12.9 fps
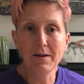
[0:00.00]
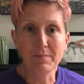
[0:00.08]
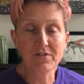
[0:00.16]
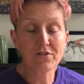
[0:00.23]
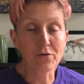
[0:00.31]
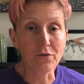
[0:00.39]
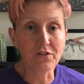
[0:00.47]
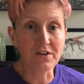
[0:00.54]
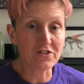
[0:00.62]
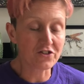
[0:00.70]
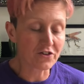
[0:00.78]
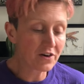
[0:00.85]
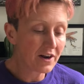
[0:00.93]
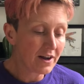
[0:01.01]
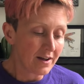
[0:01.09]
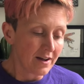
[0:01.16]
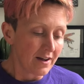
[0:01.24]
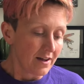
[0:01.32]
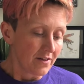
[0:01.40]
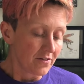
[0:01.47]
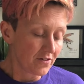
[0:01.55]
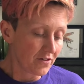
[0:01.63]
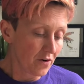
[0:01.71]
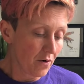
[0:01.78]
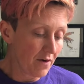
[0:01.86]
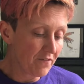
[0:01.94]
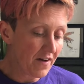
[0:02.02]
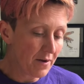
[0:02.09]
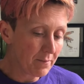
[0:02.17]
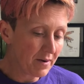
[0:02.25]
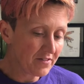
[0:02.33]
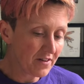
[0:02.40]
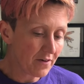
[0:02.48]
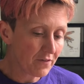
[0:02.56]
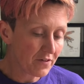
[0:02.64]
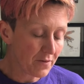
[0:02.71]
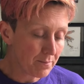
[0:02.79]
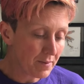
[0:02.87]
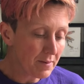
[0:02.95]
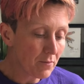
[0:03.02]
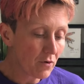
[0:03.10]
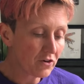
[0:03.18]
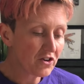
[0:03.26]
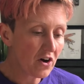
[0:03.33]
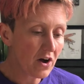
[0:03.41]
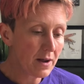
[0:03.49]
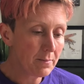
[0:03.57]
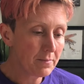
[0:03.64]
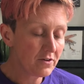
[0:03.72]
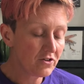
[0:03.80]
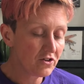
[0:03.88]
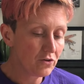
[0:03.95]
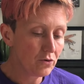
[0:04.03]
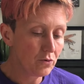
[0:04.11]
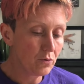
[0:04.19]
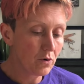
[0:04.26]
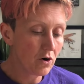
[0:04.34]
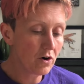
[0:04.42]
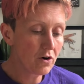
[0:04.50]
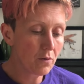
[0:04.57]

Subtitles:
I'm a school teacher. So I found myself with a bit more time to hook,